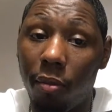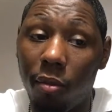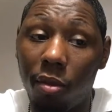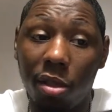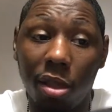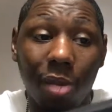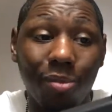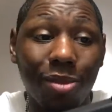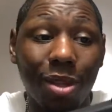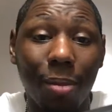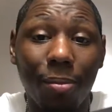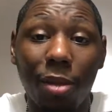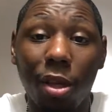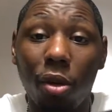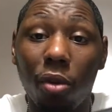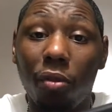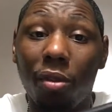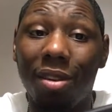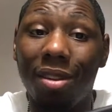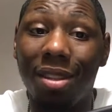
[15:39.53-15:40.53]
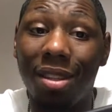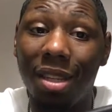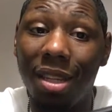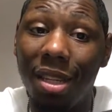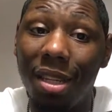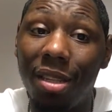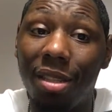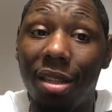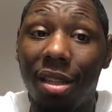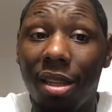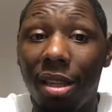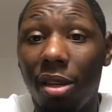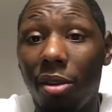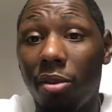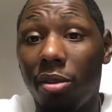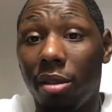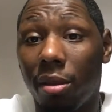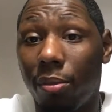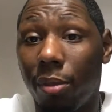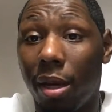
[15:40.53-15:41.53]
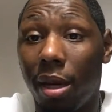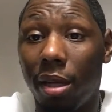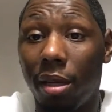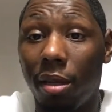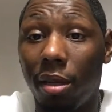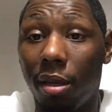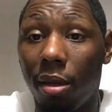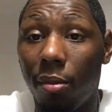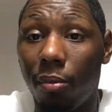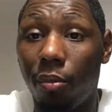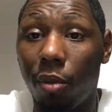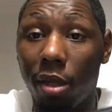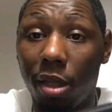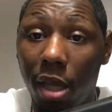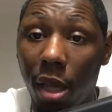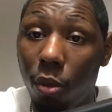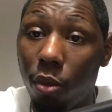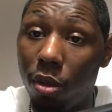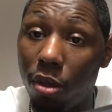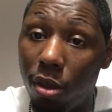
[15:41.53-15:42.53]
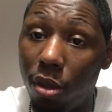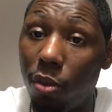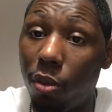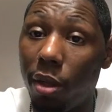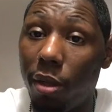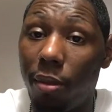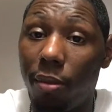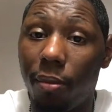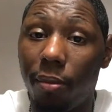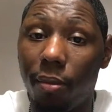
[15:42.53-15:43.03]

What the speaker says: Sometimes they don't even need to kill somebody, but they would do it.